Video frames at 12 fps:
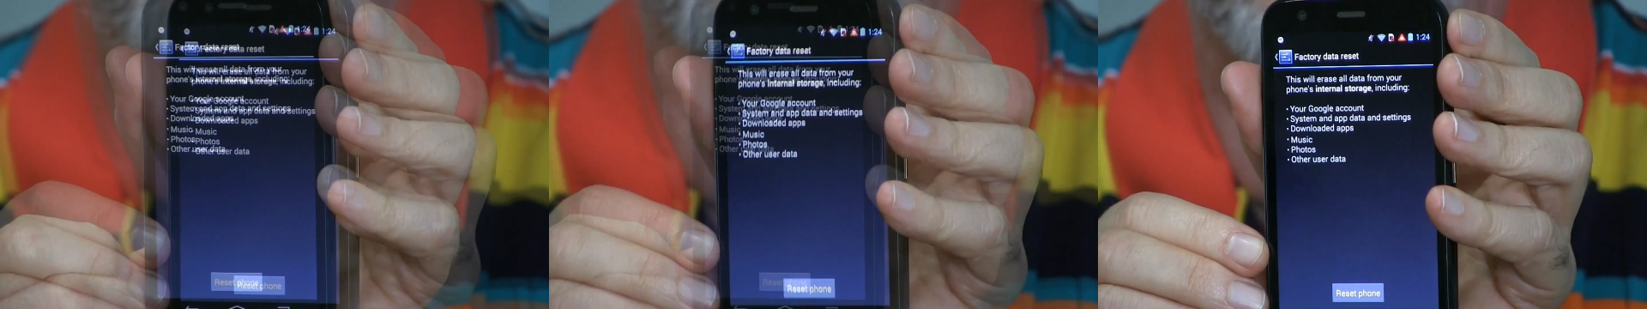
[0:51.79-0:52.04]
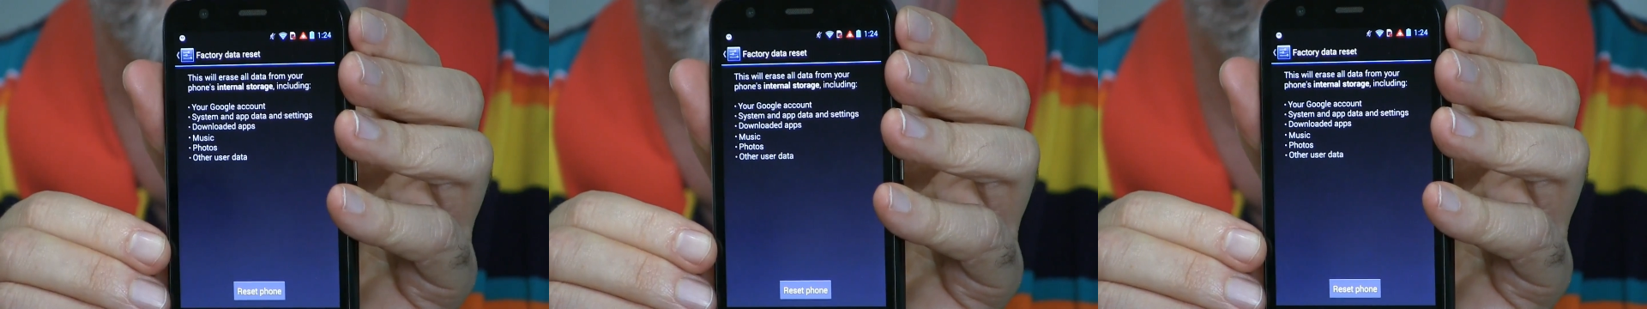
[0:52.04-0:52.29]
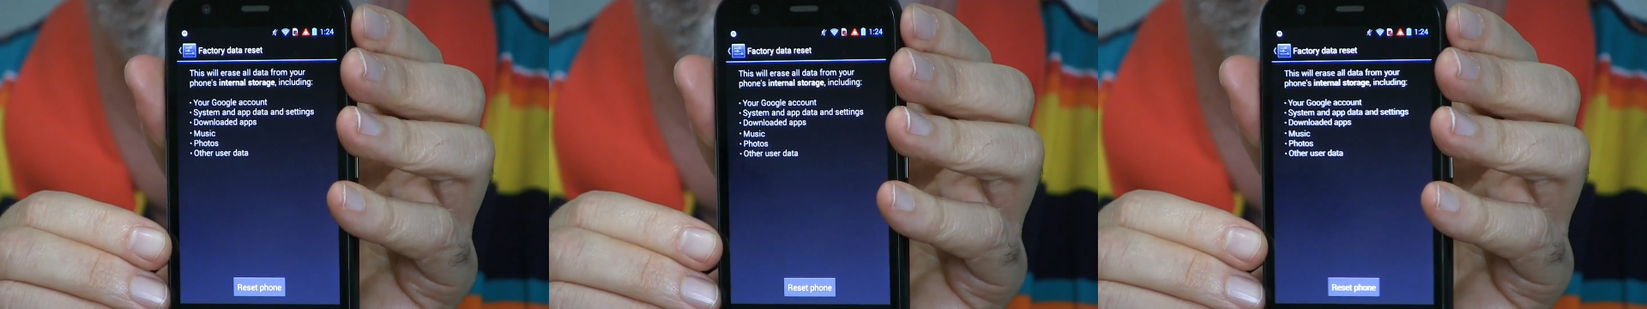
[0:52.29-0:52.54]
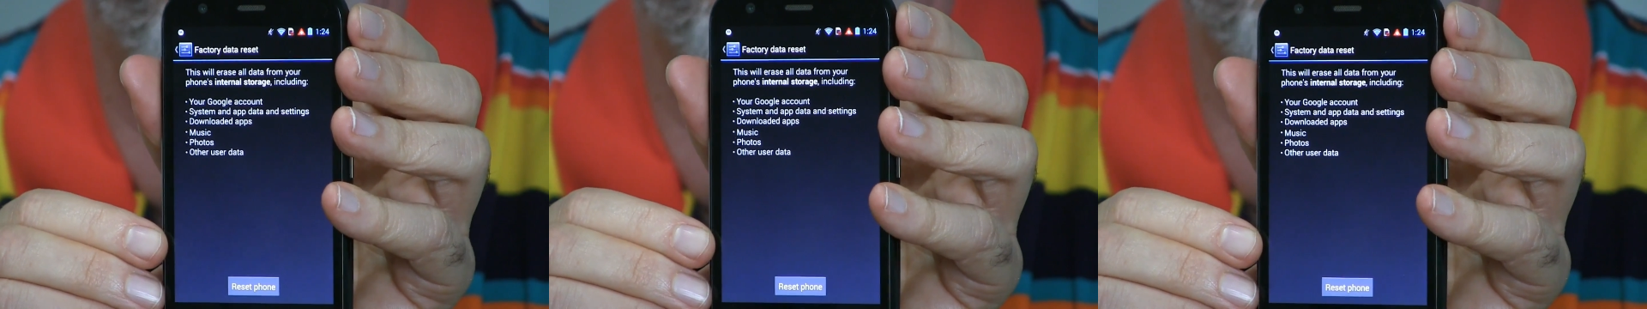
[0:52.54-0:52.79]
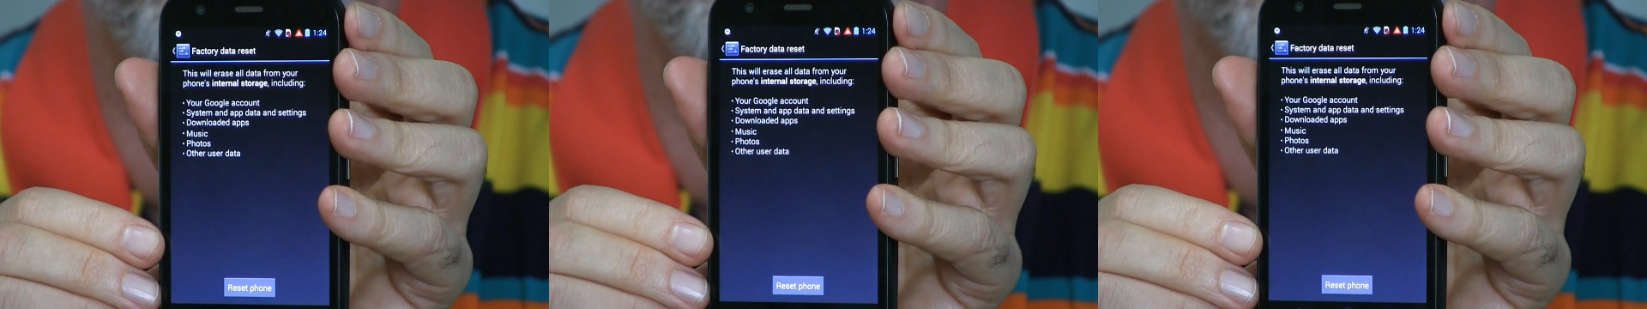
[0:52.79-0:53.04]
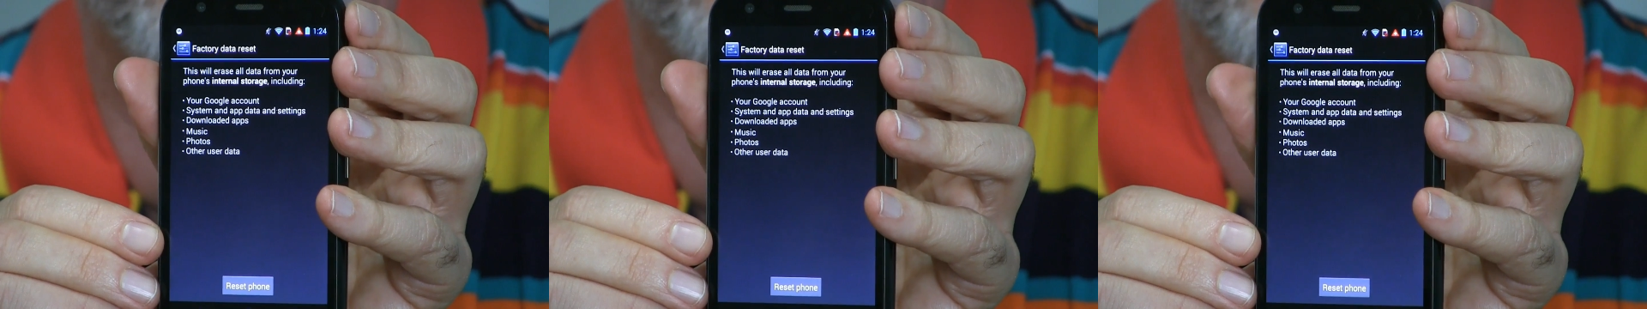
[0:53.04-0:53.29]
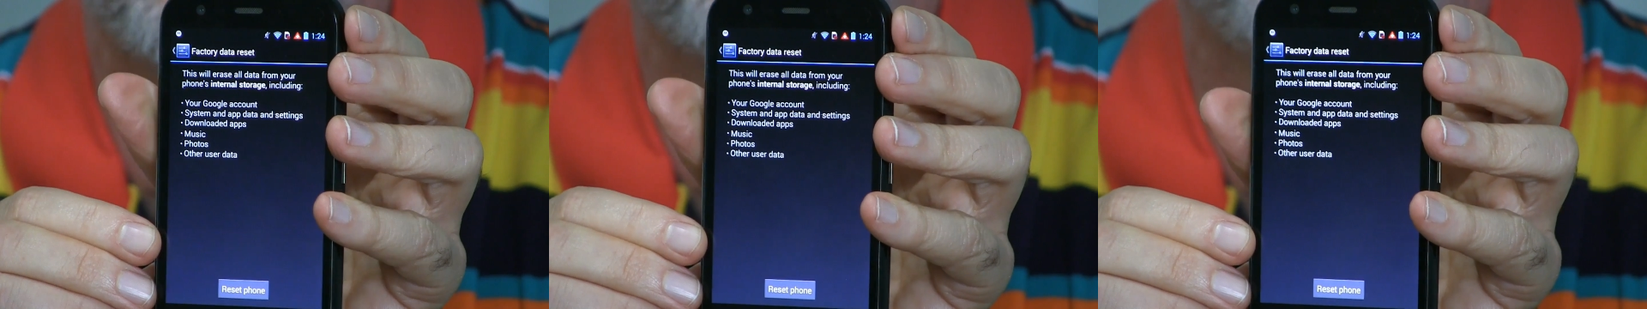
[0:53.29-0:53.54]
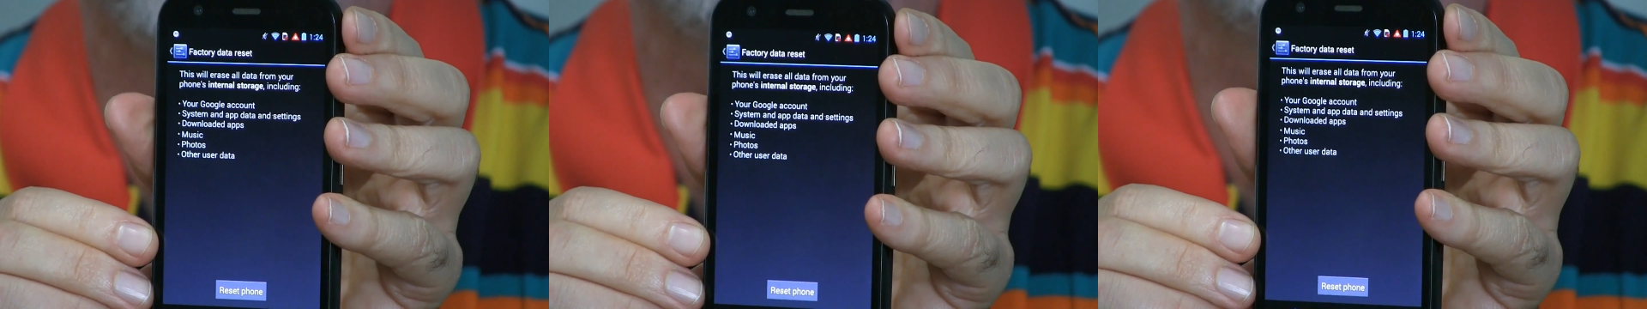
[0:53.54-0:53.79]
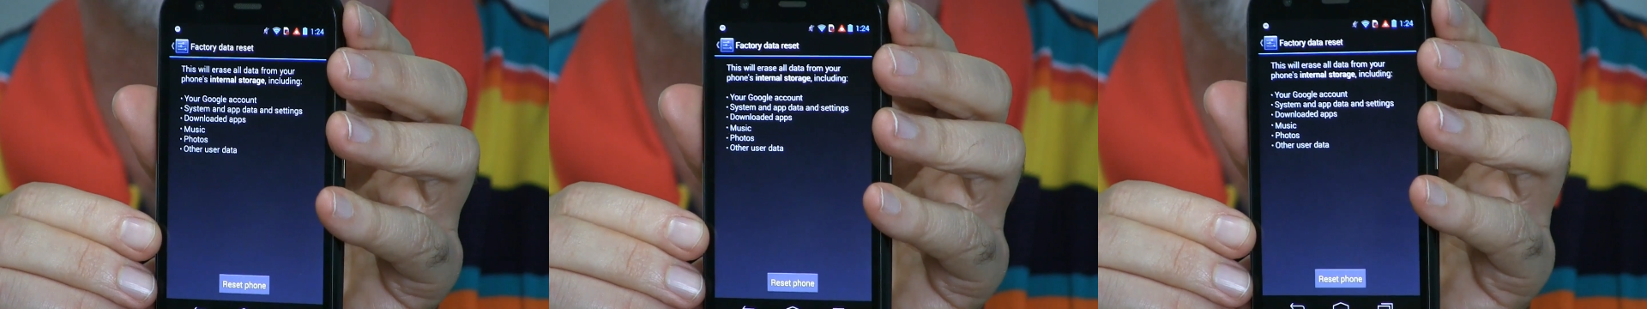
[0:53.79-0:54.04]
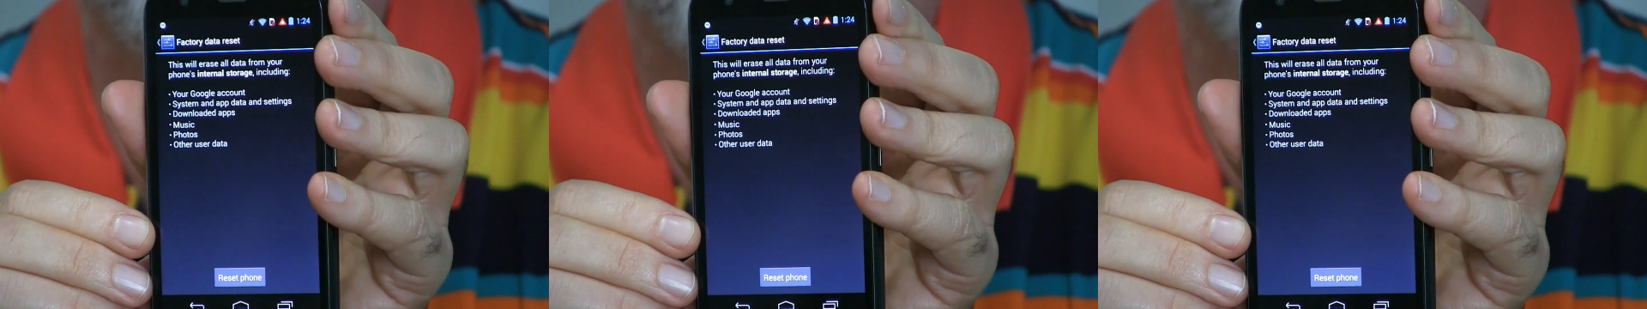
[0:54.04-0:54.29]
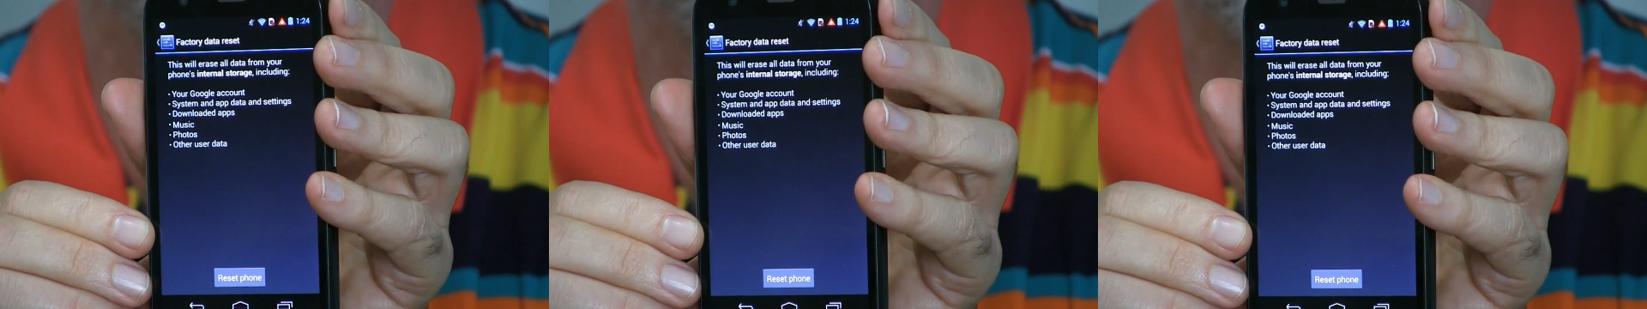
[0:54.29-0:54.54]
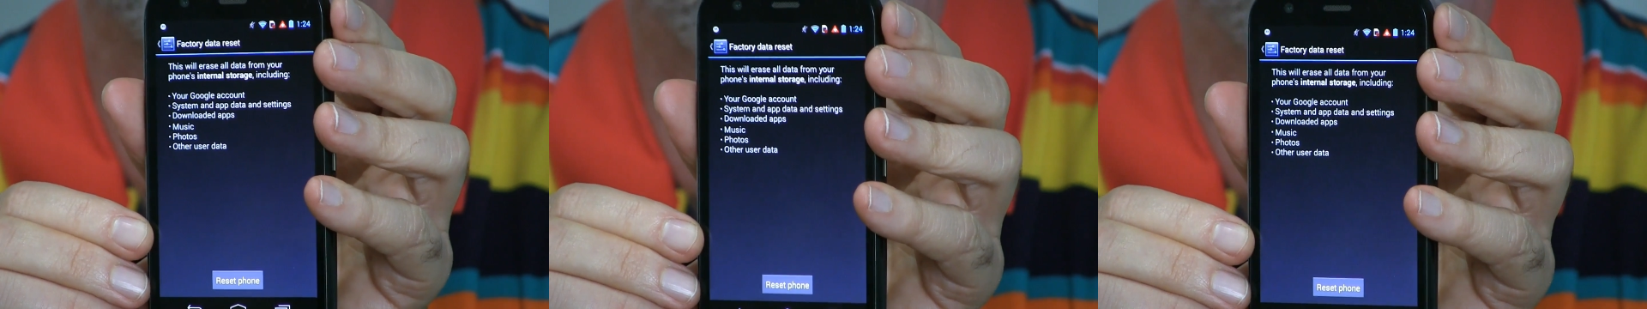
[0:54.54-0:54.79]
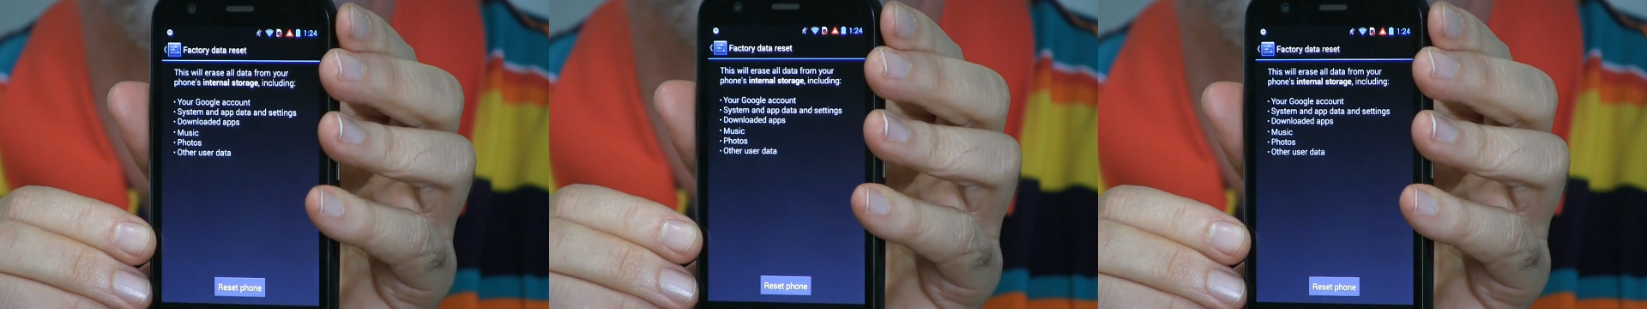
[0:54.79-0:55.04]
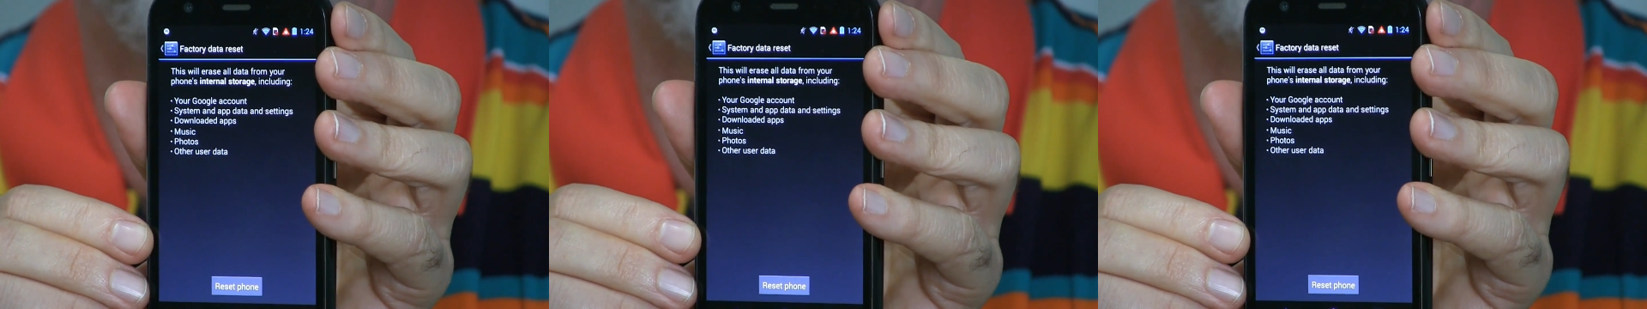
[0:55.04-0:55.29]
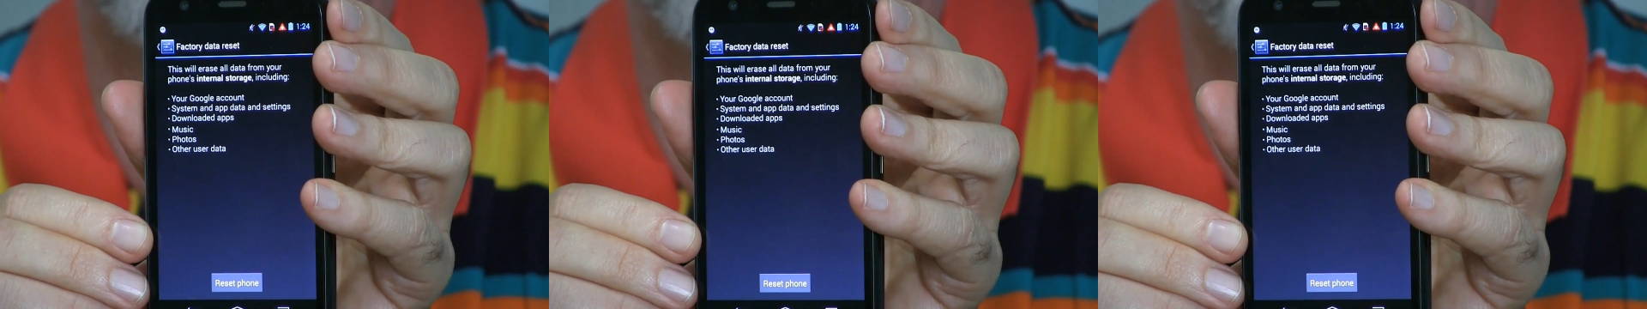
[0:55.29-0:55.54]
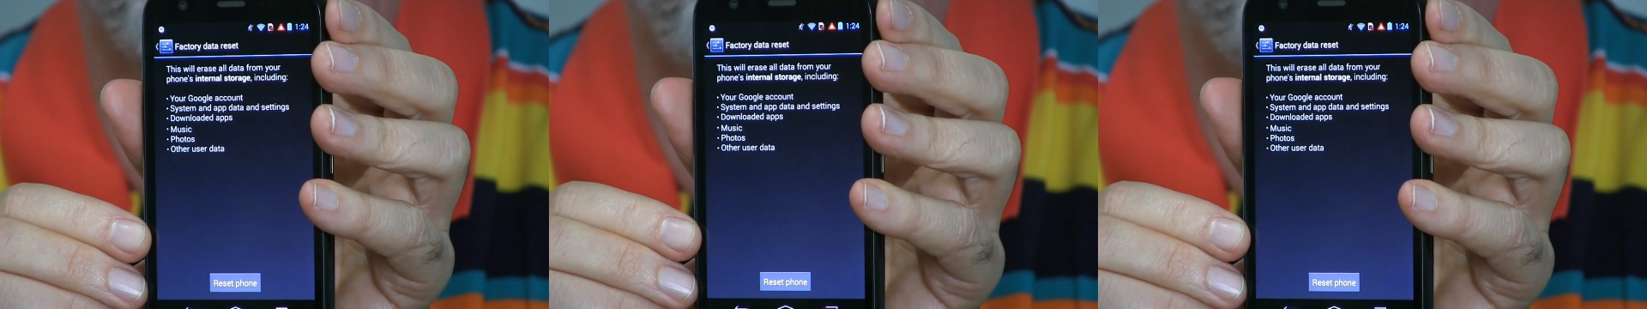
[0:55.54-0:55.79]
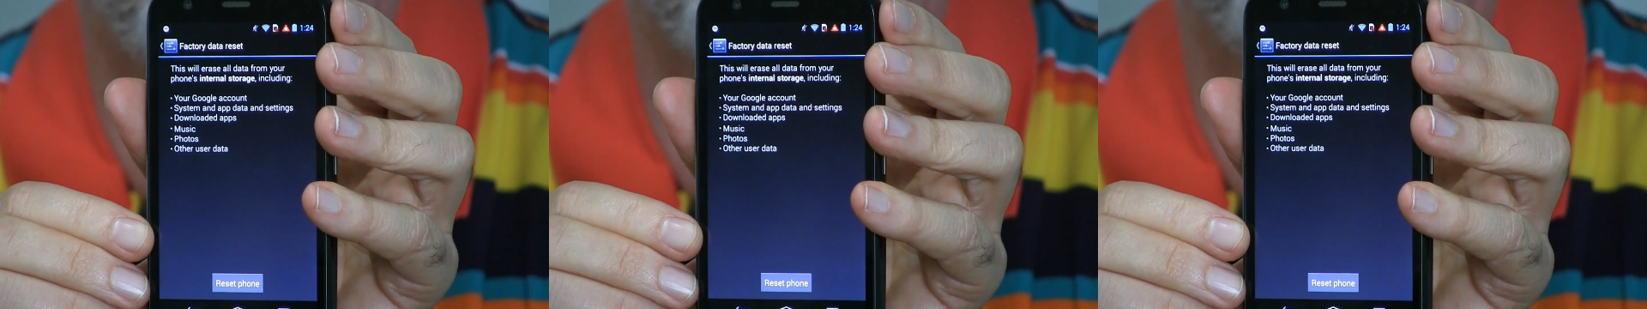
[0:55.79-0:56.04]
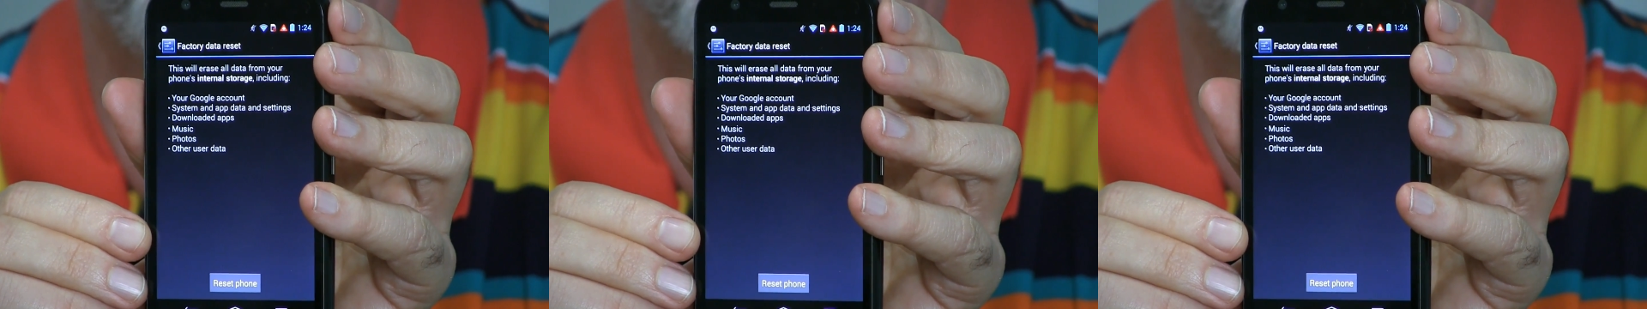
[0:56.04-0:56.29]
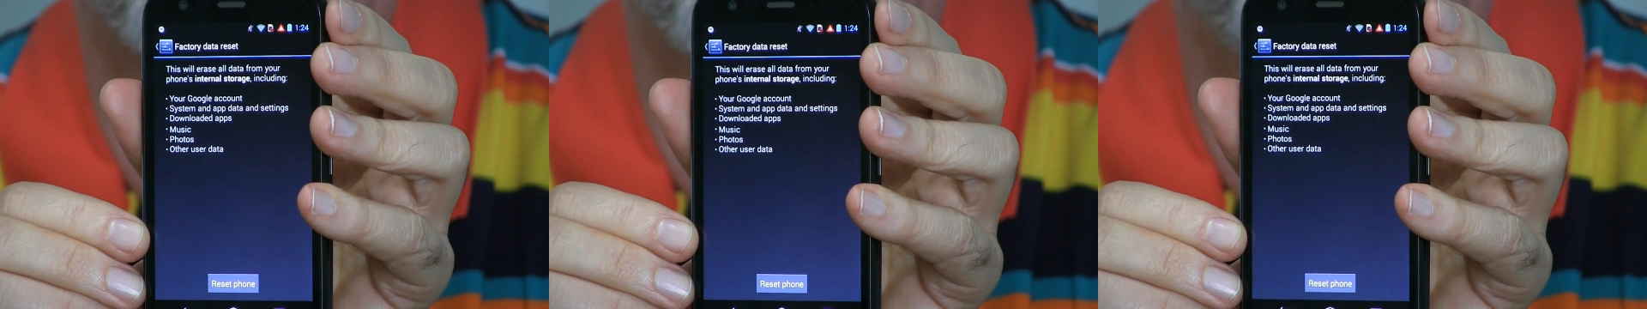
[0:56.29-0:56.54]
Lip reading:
[unreadable: no face in view]